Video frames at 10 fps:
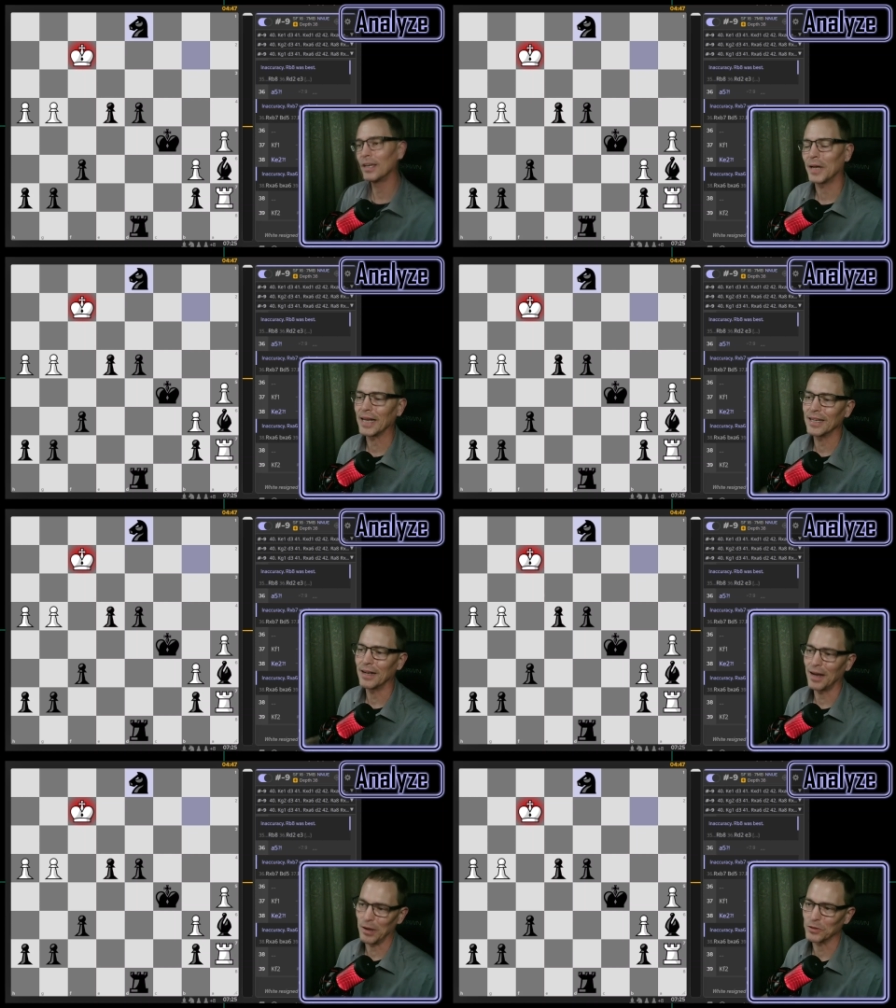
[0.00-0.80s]
But I did,
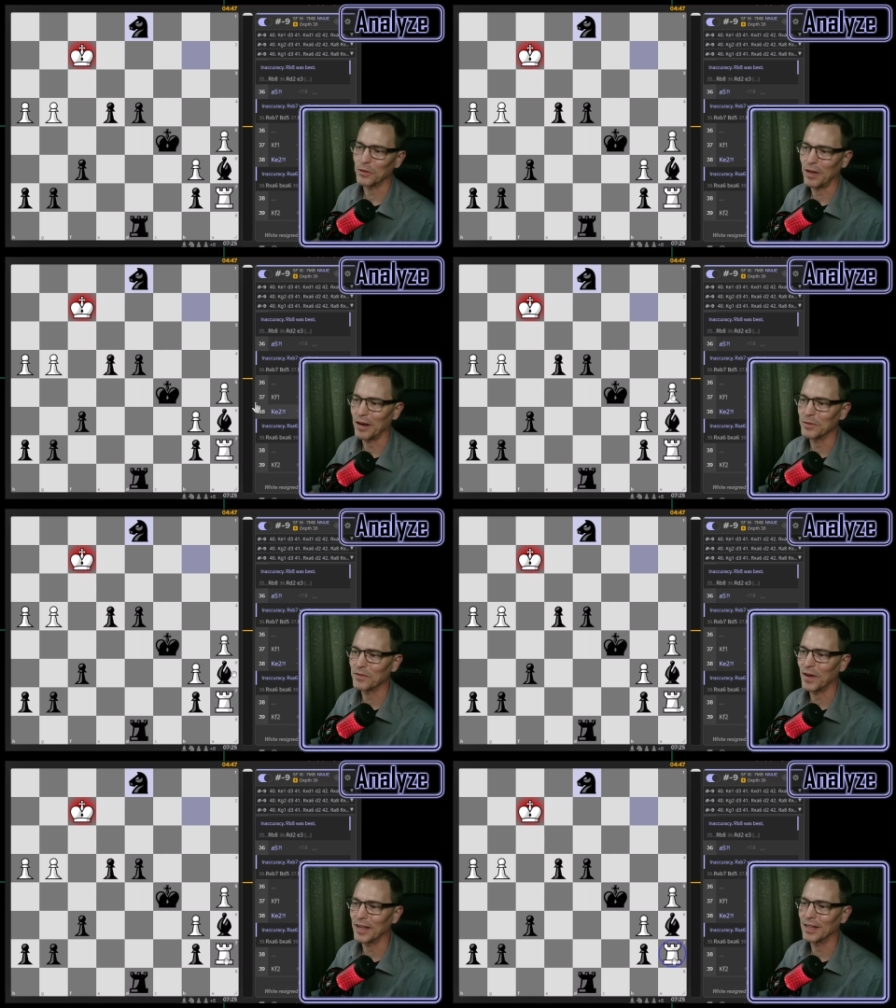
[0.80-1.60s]
and I also thought it
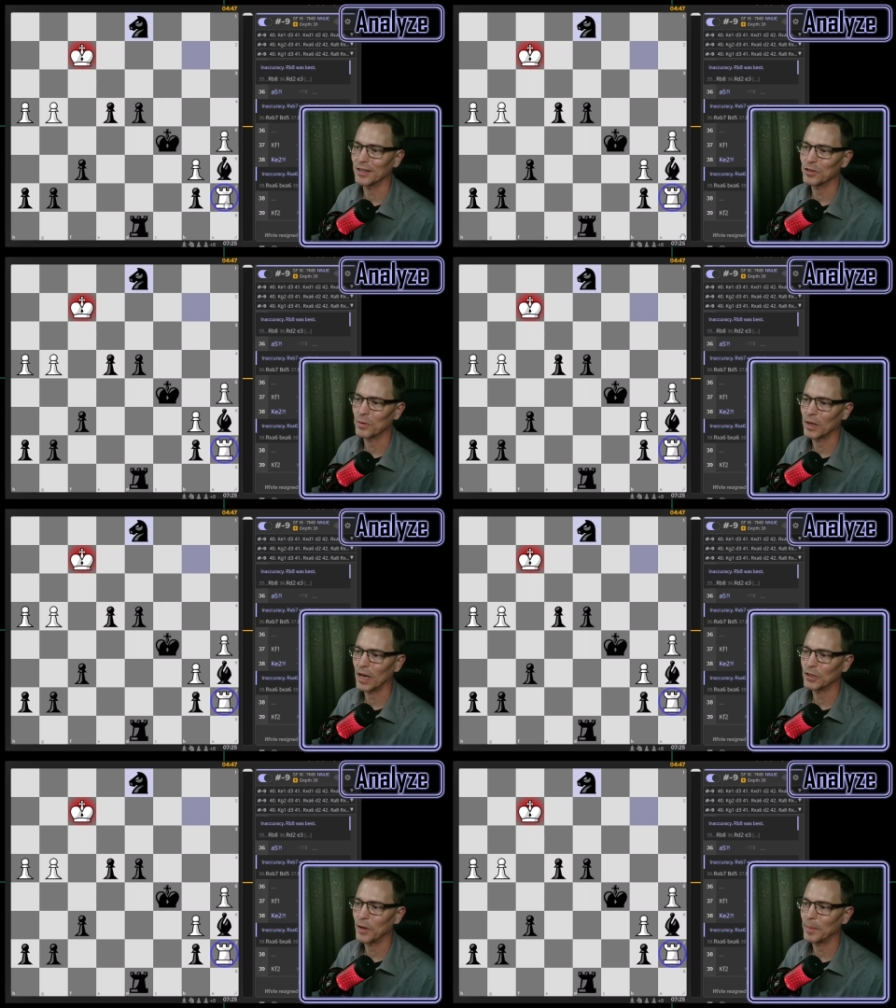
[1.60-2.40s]
was funny that this rook
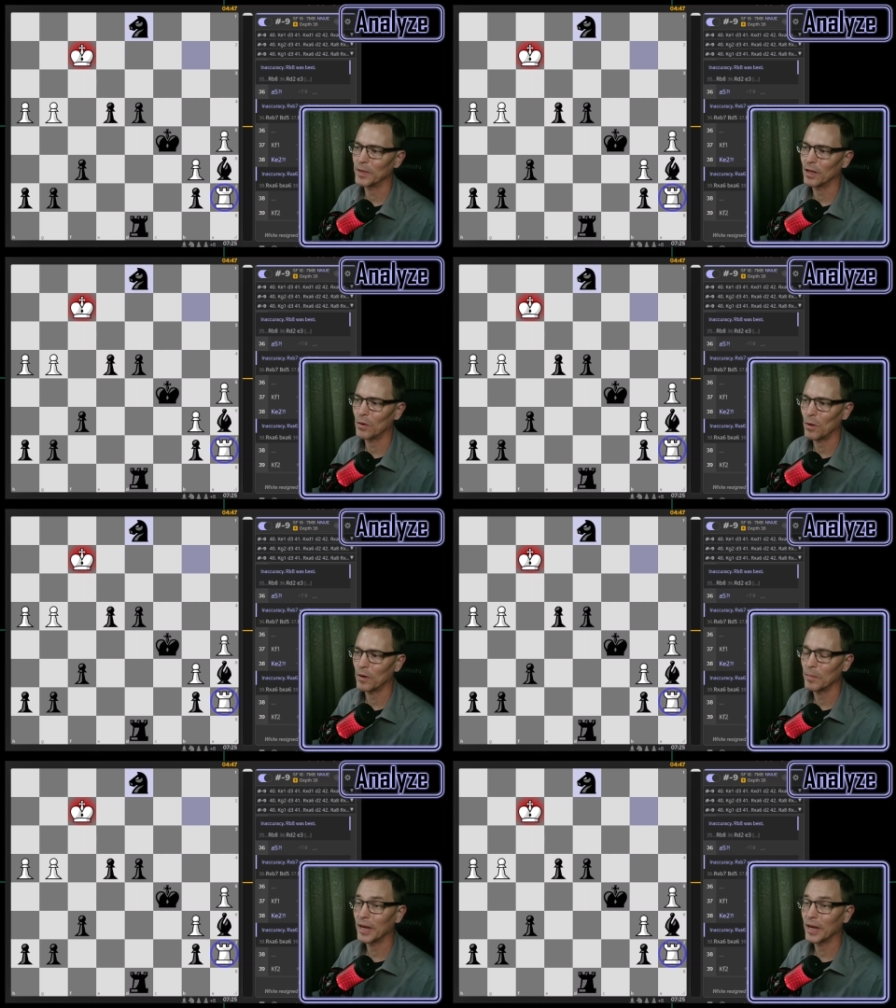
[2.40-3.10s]
got trapped in the corner.